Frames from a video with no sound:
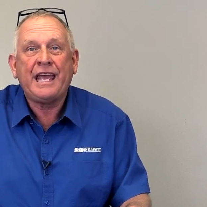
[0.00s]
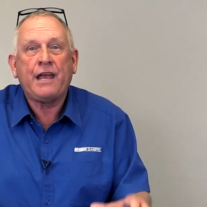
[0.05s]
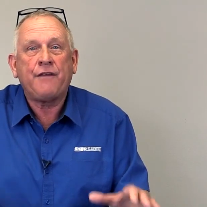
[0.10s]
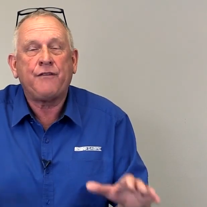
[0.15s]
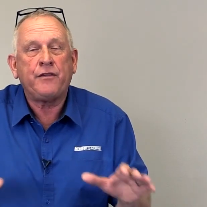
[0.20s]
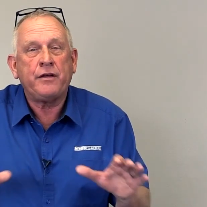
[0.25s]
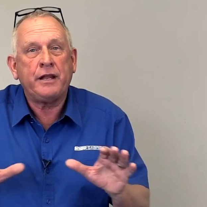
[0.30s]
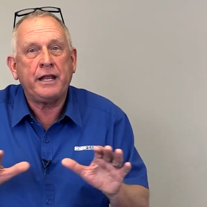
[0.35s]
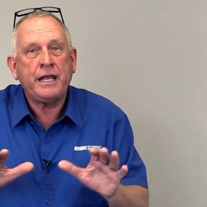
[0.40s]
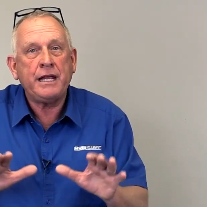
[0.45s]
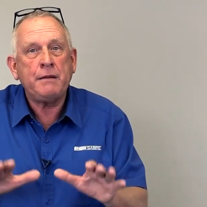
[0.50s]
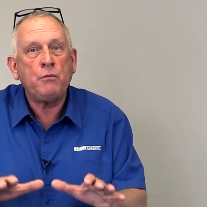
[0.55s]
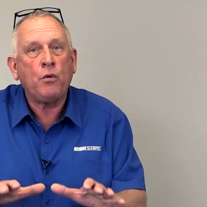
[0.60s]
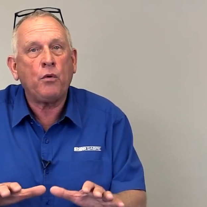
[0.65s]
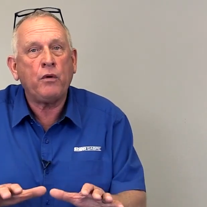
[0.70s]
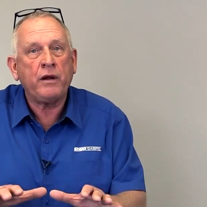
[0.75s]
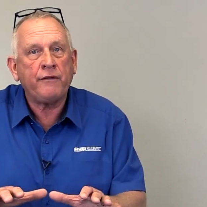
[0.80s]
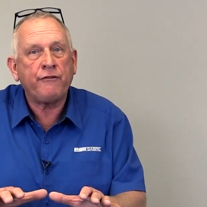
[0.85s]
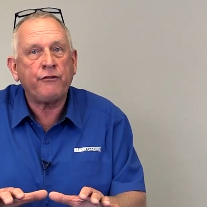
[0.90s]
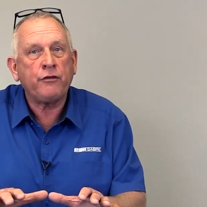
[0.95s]
If you need
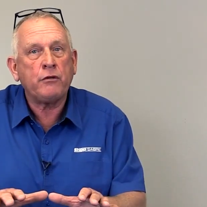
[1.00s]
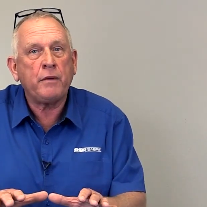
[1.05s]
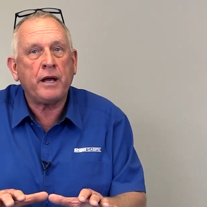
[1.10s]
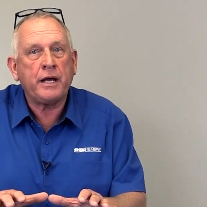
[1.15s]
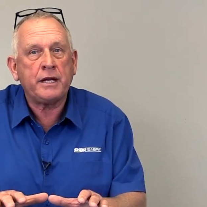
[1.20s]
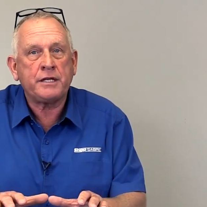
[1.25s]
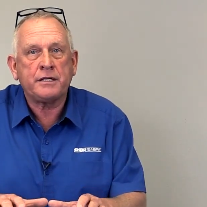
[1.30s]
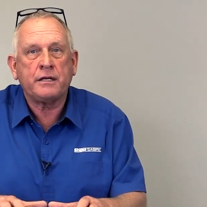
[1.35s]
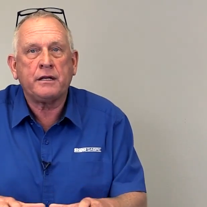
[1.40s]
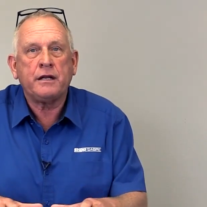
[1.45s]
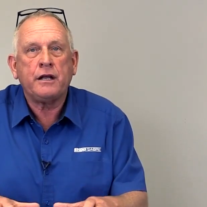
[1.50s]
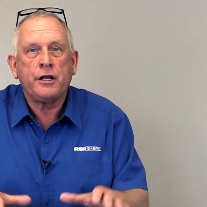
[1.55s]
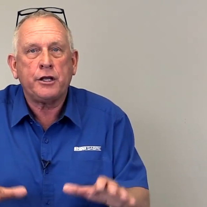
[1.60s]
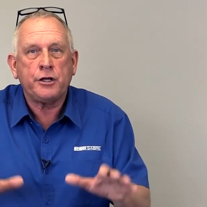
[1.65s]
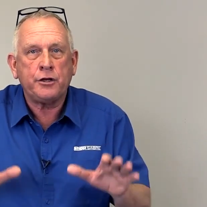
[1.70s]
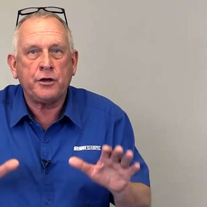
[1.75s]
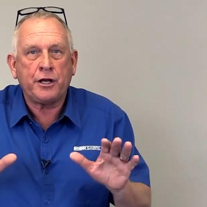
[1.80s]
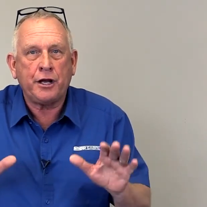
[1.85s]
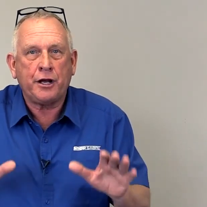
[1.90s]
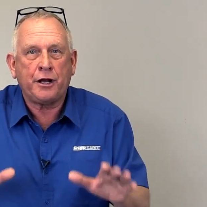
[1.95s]
more information,
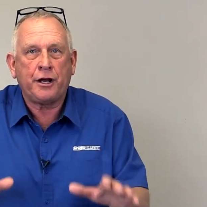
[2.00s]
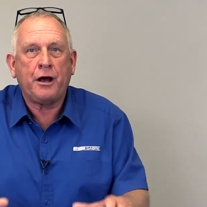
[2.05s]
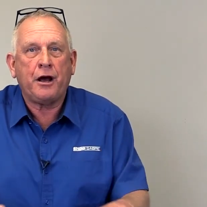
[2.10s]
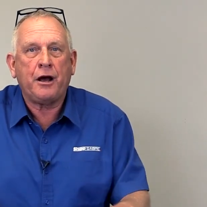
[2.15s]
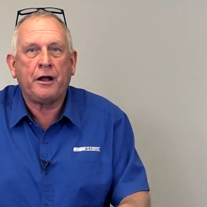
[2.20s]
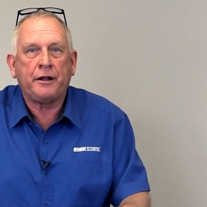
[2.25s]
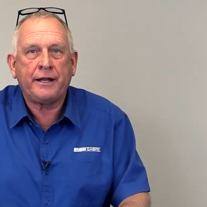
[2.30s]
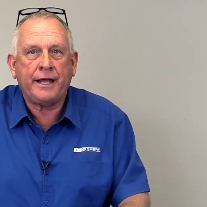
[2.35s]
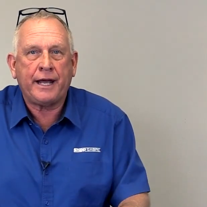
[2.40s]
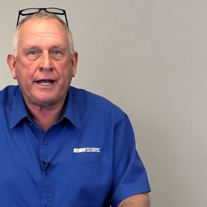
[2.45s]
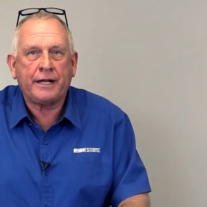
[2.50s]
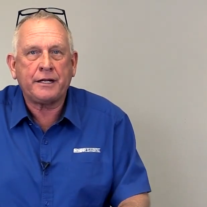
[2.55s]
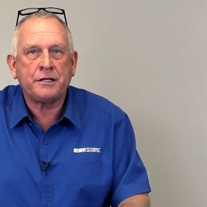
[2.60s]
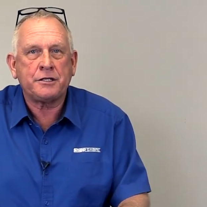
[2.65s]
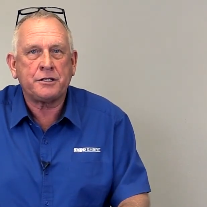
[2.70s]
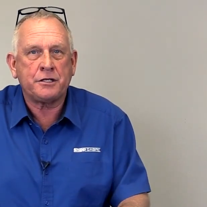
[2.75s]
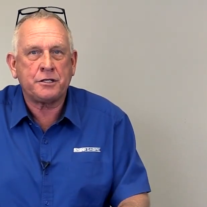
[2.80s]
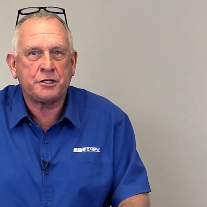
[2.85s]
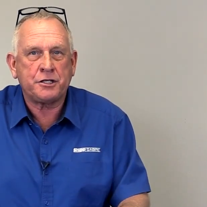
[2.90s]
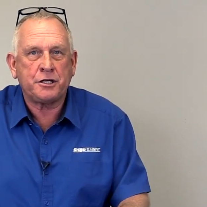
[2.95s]
you can contact
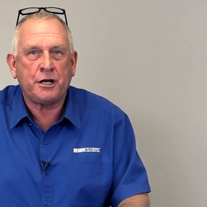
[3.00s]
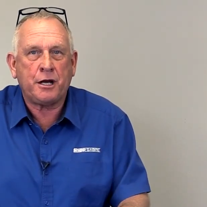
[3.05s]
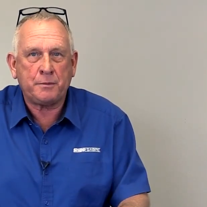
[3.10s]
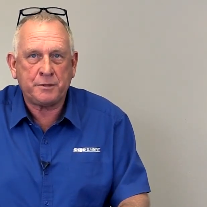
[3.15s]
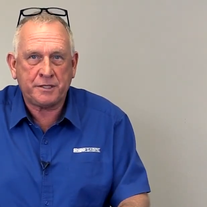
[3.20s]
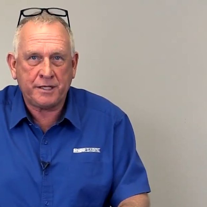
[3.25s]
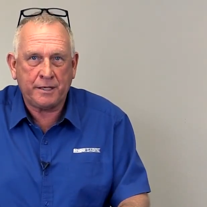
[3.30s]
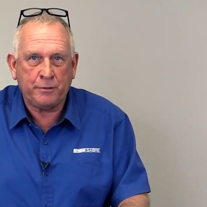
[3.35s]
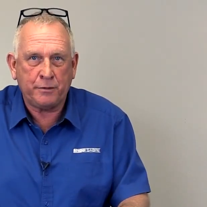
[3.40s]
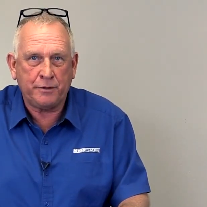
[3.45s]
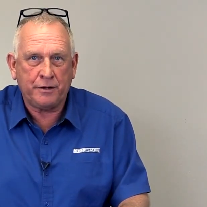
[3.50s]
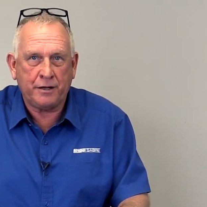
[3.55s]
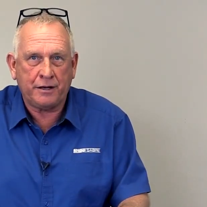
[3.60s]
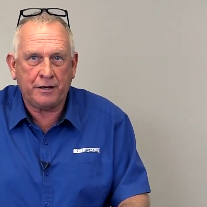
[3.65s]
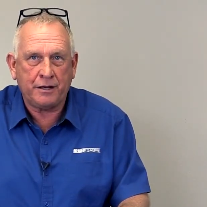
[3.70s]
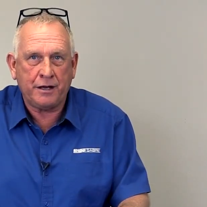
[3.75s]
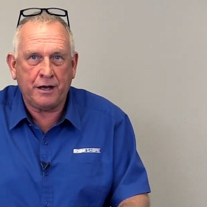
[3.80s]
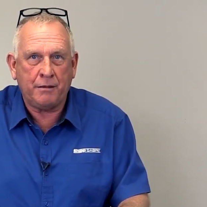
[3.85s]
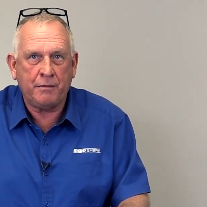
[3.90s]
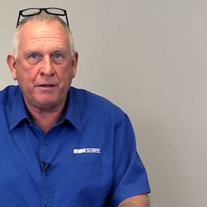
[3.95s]
us at
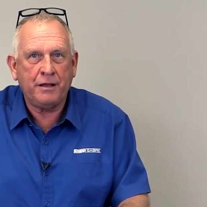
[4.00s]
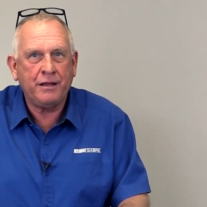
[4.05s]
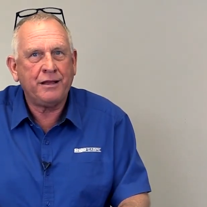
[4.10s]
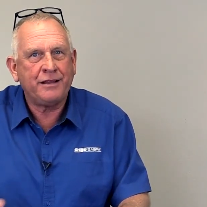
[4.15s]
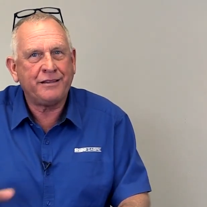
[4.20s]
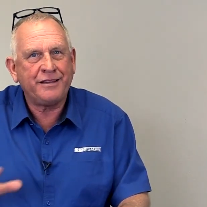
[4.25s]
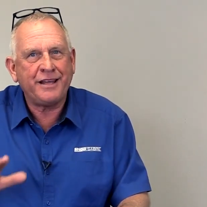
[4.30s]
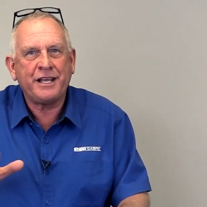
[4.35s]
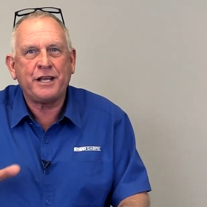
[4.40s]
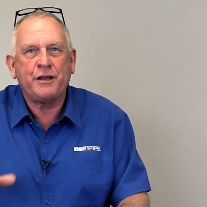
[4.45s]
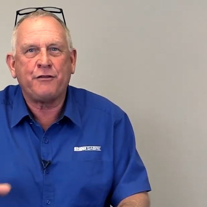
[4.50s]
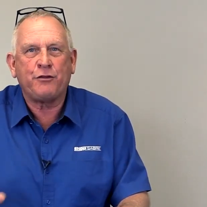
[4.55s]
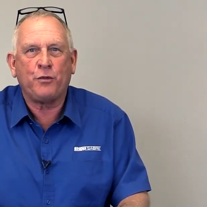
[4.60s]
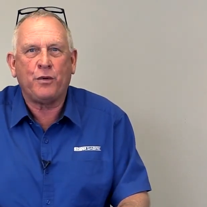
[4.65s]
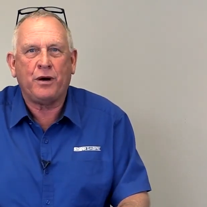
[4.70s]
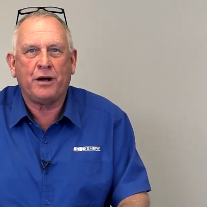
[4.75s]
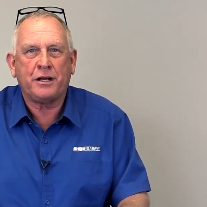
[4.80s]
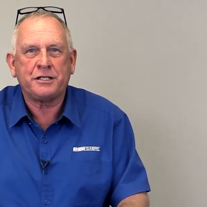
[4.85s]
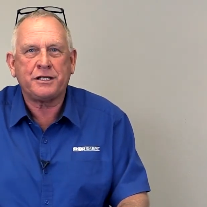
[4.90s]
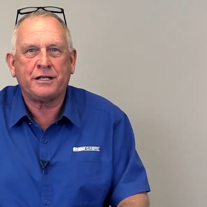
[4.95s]
shopsabre.com. Thank you for
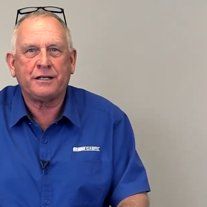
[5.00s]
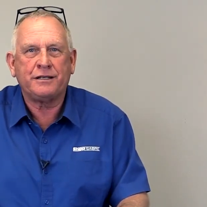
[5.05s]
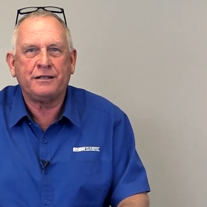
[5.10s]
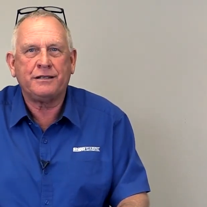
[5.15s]
watching.